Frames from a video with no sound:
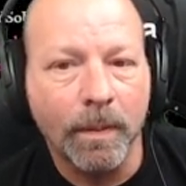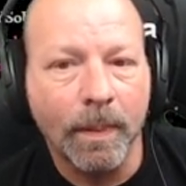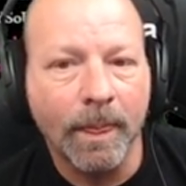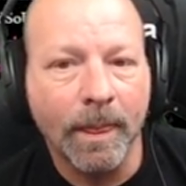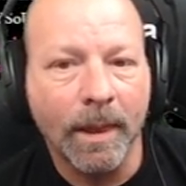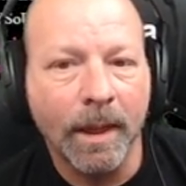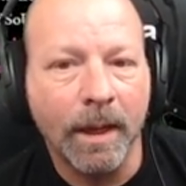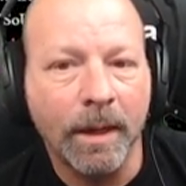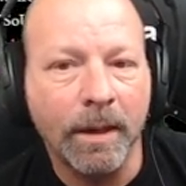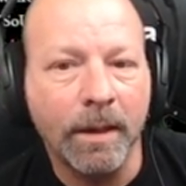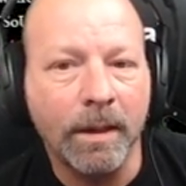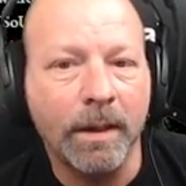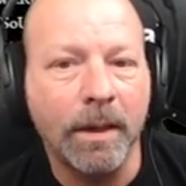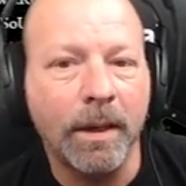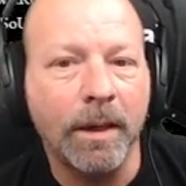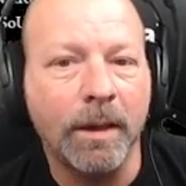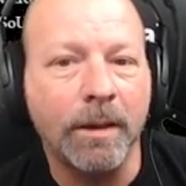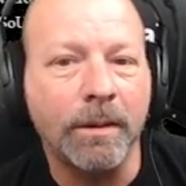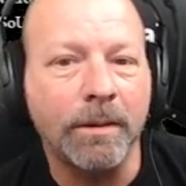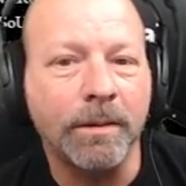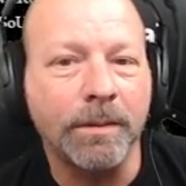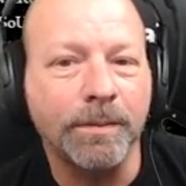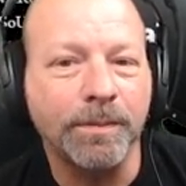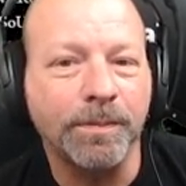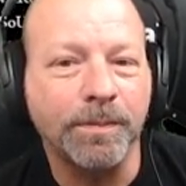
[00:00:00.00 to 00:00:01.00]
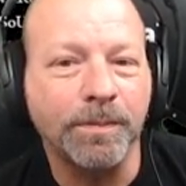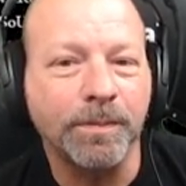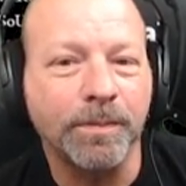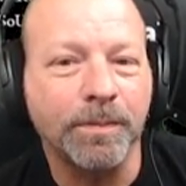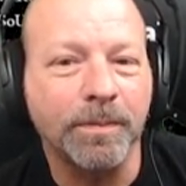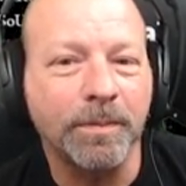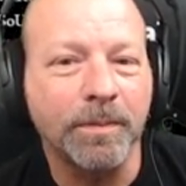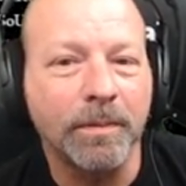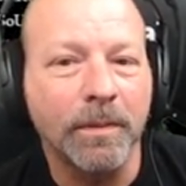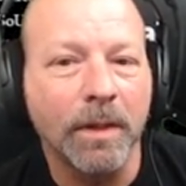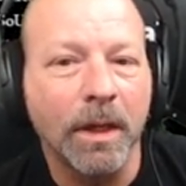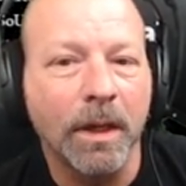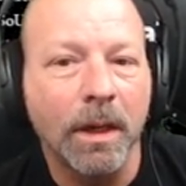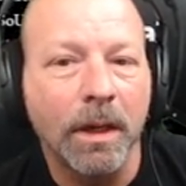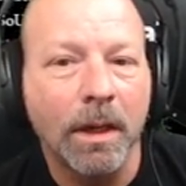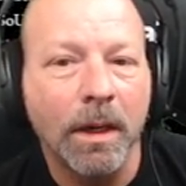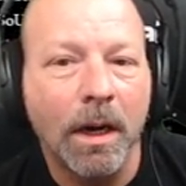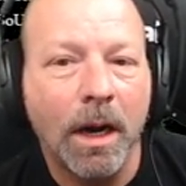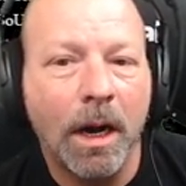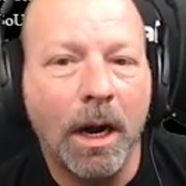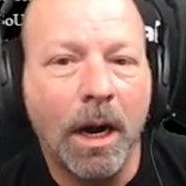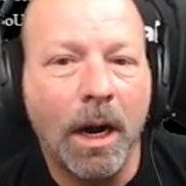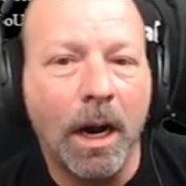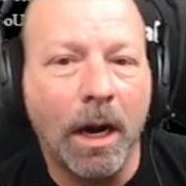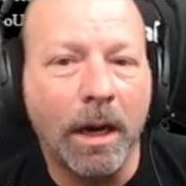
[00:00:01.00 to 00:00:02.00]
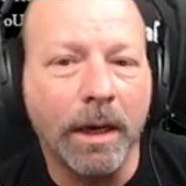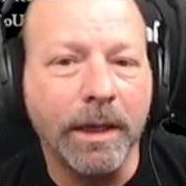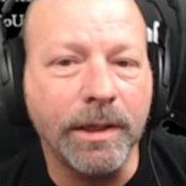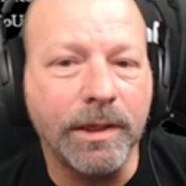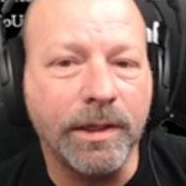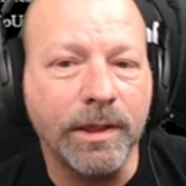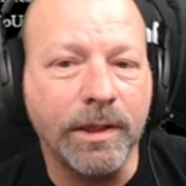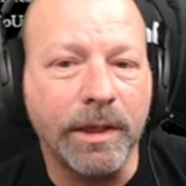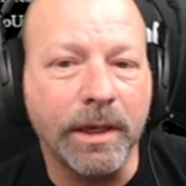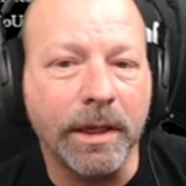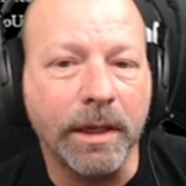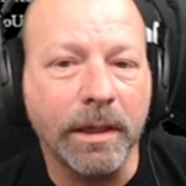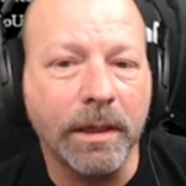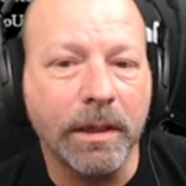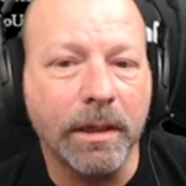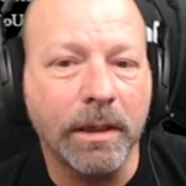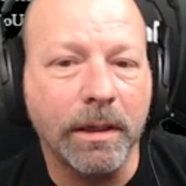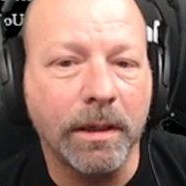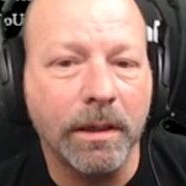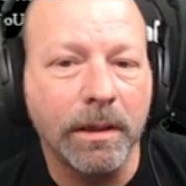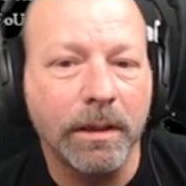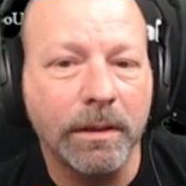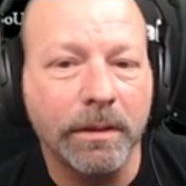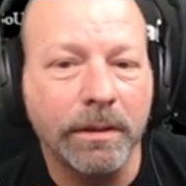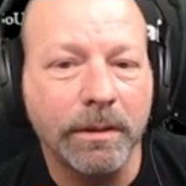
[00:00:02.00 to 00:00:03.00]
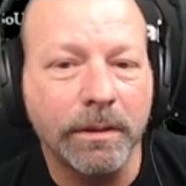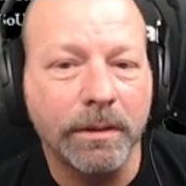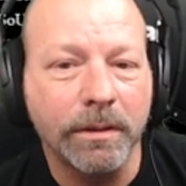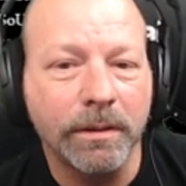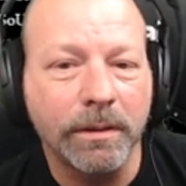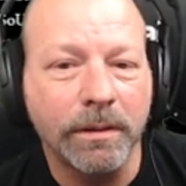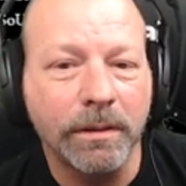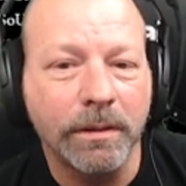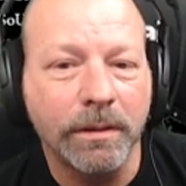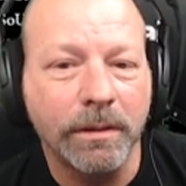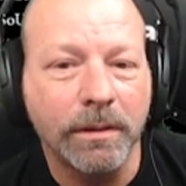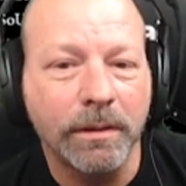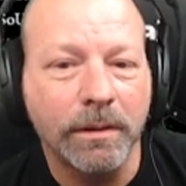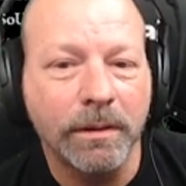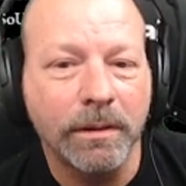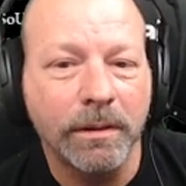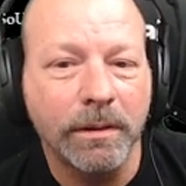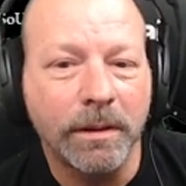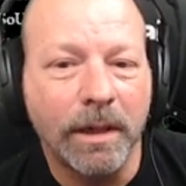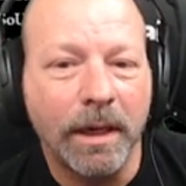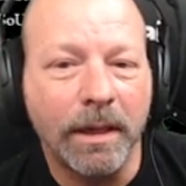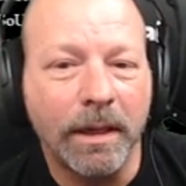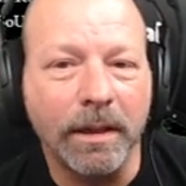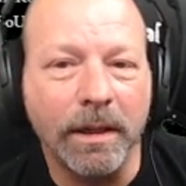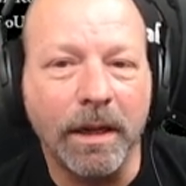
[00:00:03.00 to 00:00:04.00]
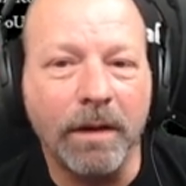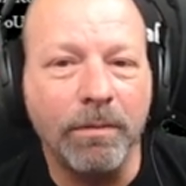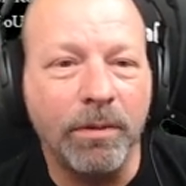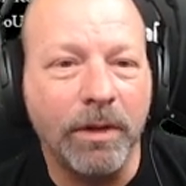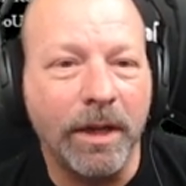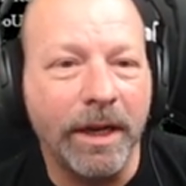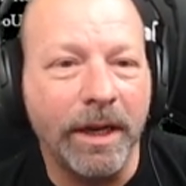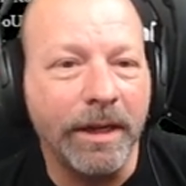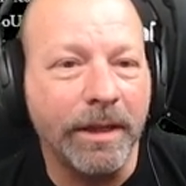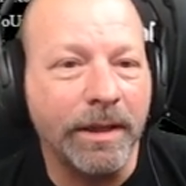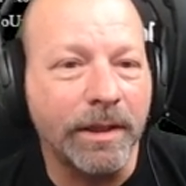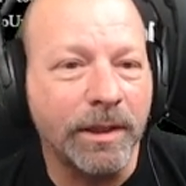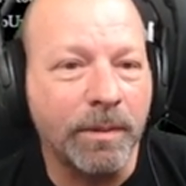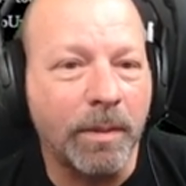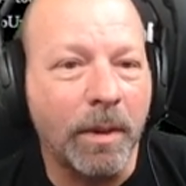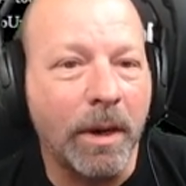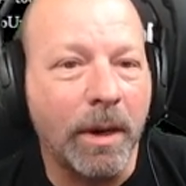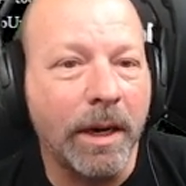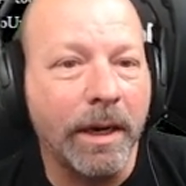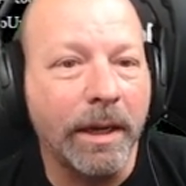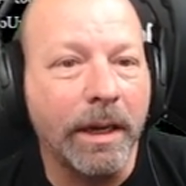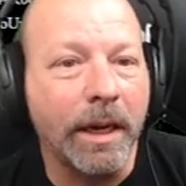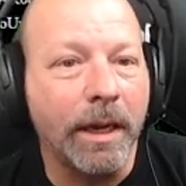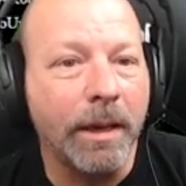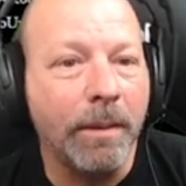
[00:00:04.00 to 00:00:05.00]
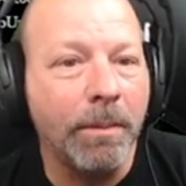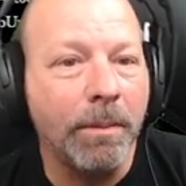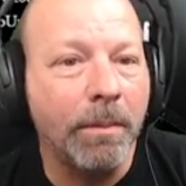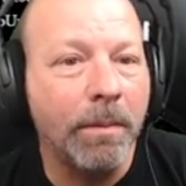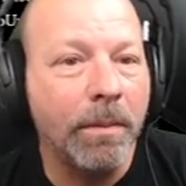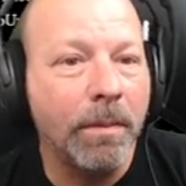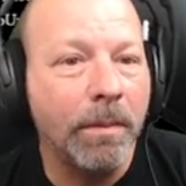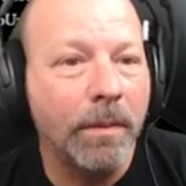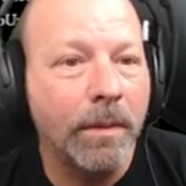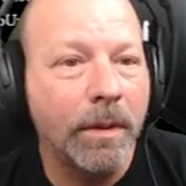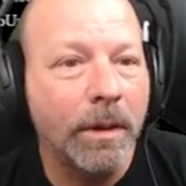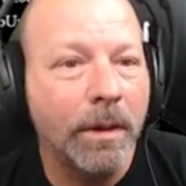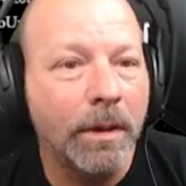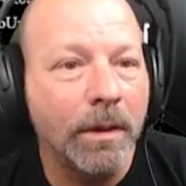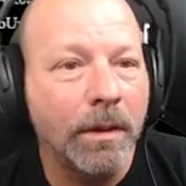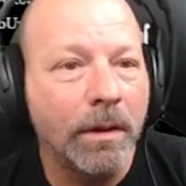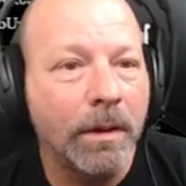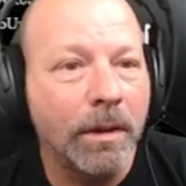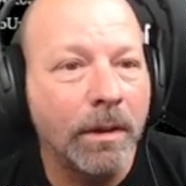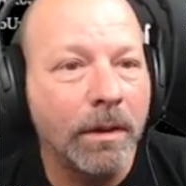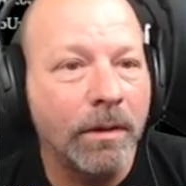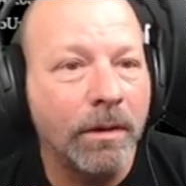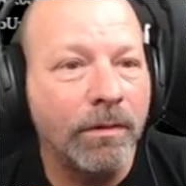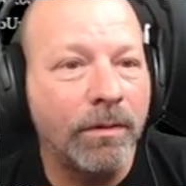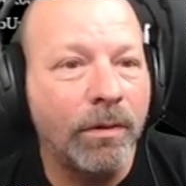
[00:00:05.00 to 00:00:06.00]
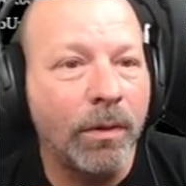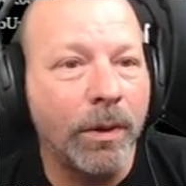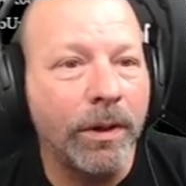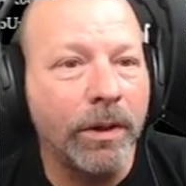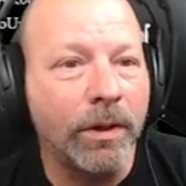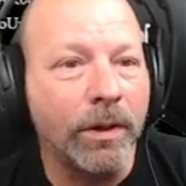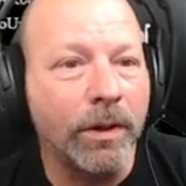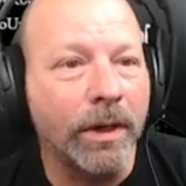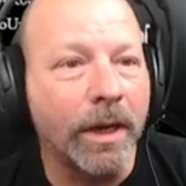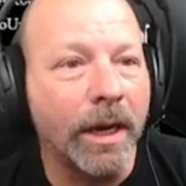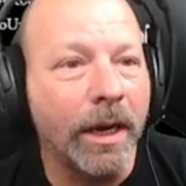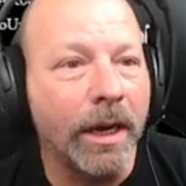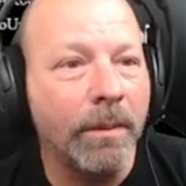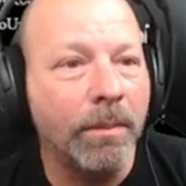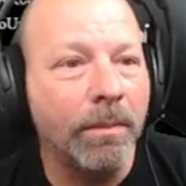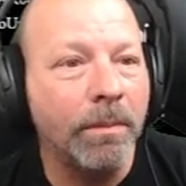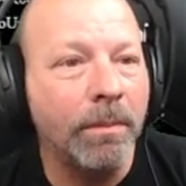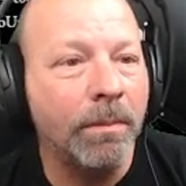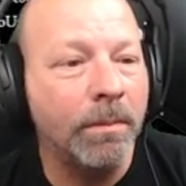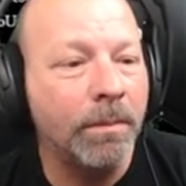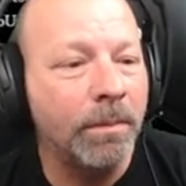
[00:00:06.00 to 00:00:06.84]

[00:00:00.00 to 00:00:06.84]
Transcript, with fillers: I don't know. Hockey stick. I love playing the spy game, the voyeur game.